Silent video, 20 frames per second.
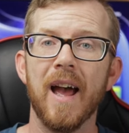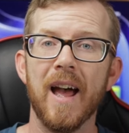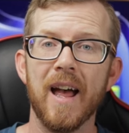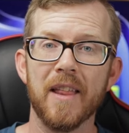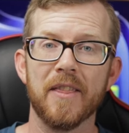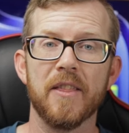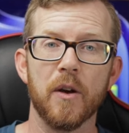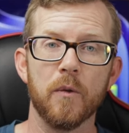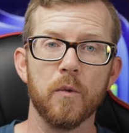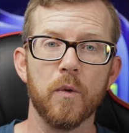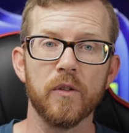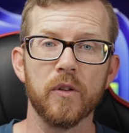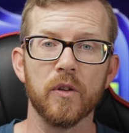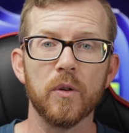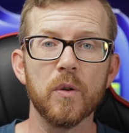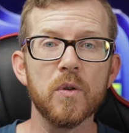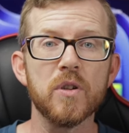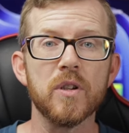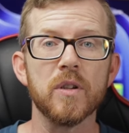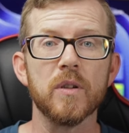at that
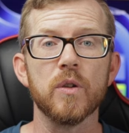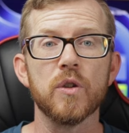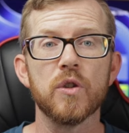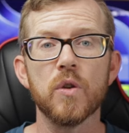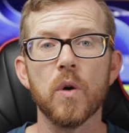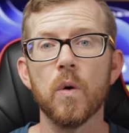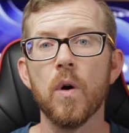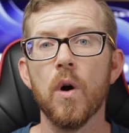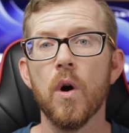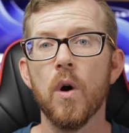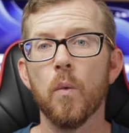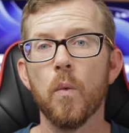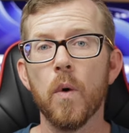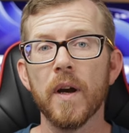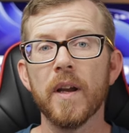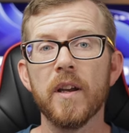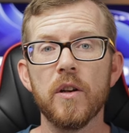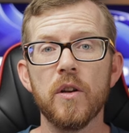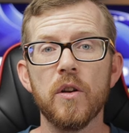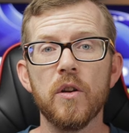resolution. So
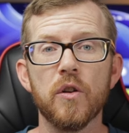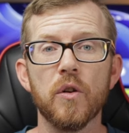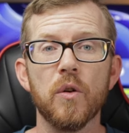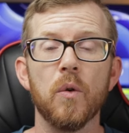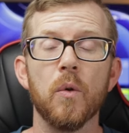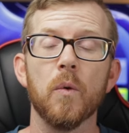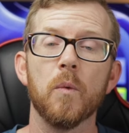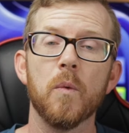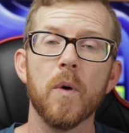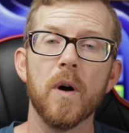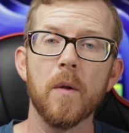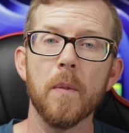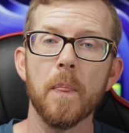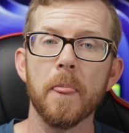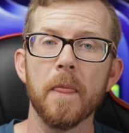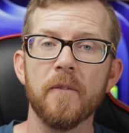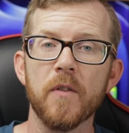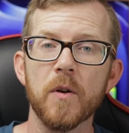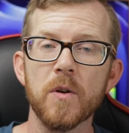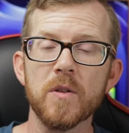what can you do? Well,
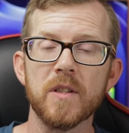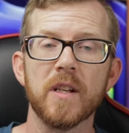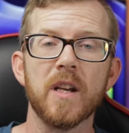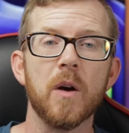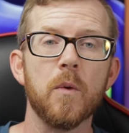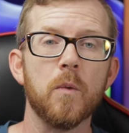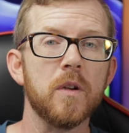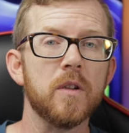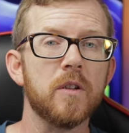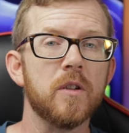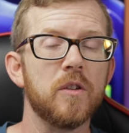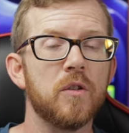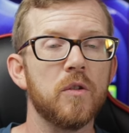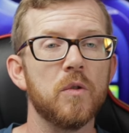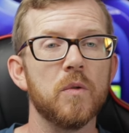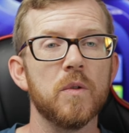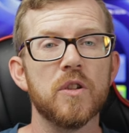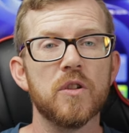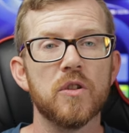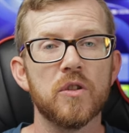the first thing I want to
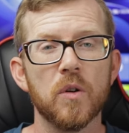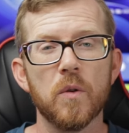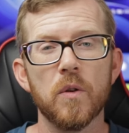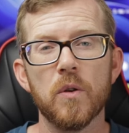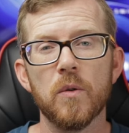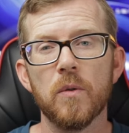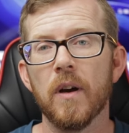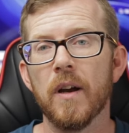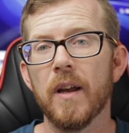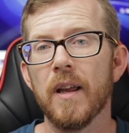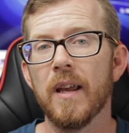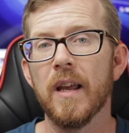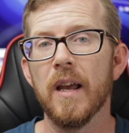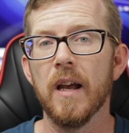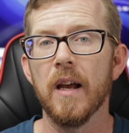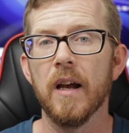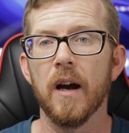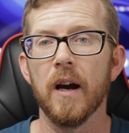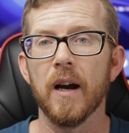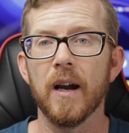do is show you a,
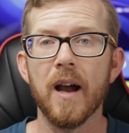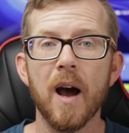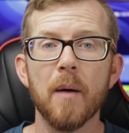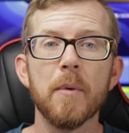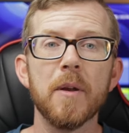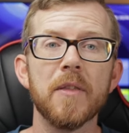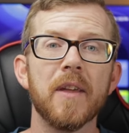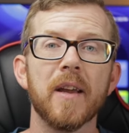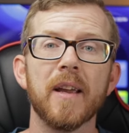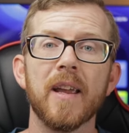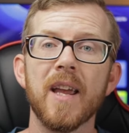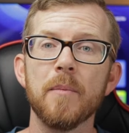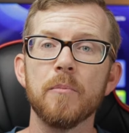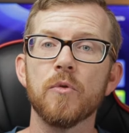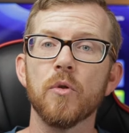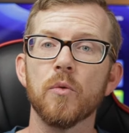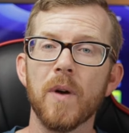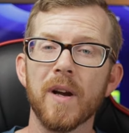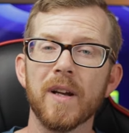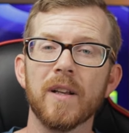a comment that came
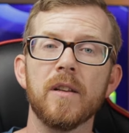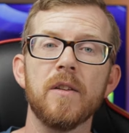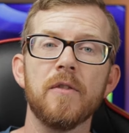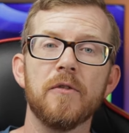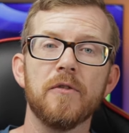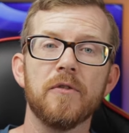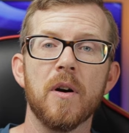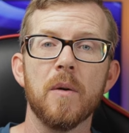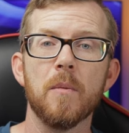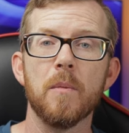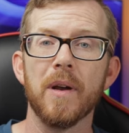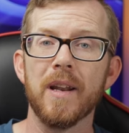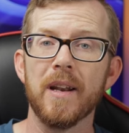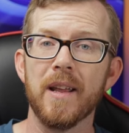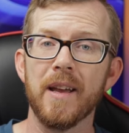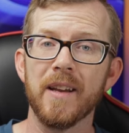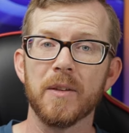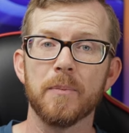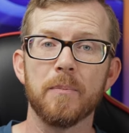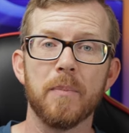directly from an
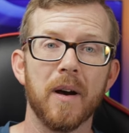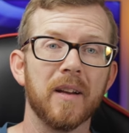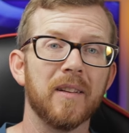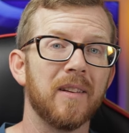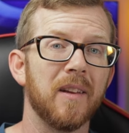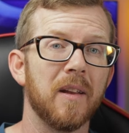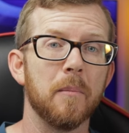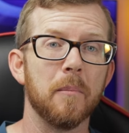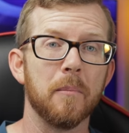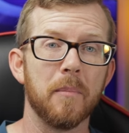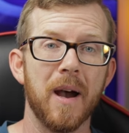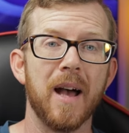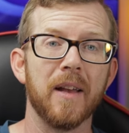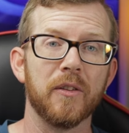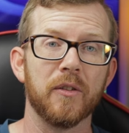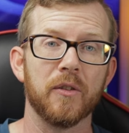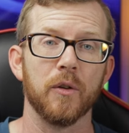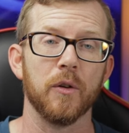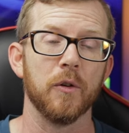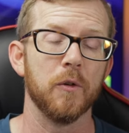Xbox
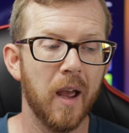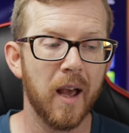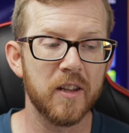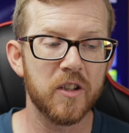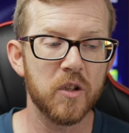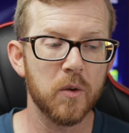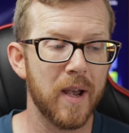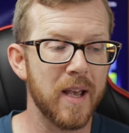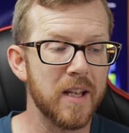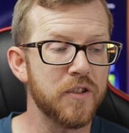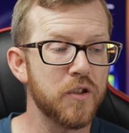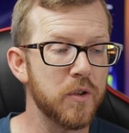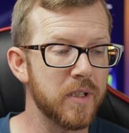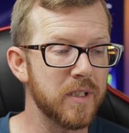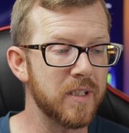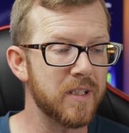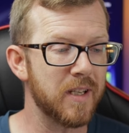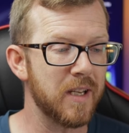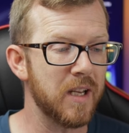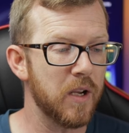ambassador. And so as you
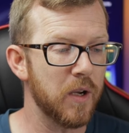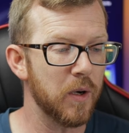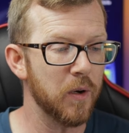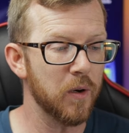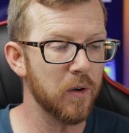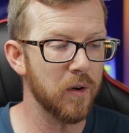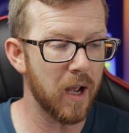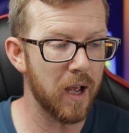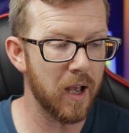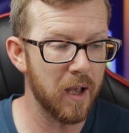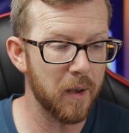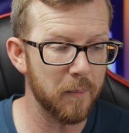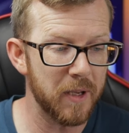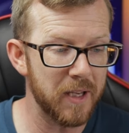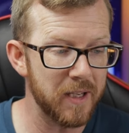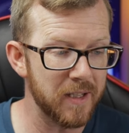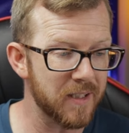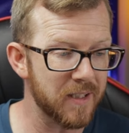can see here, um, he